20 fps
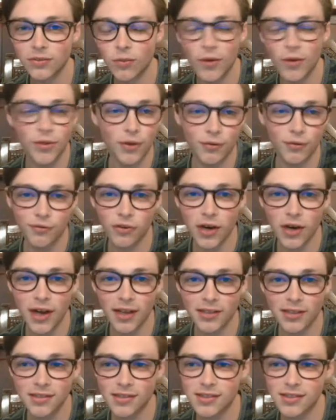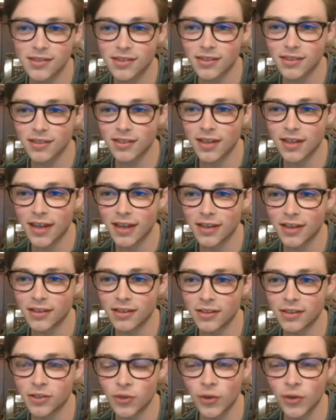with your friends,
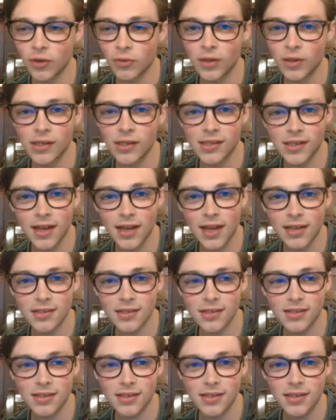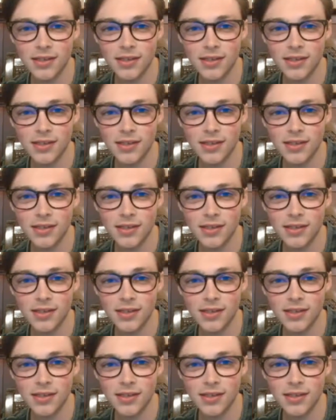like during recess.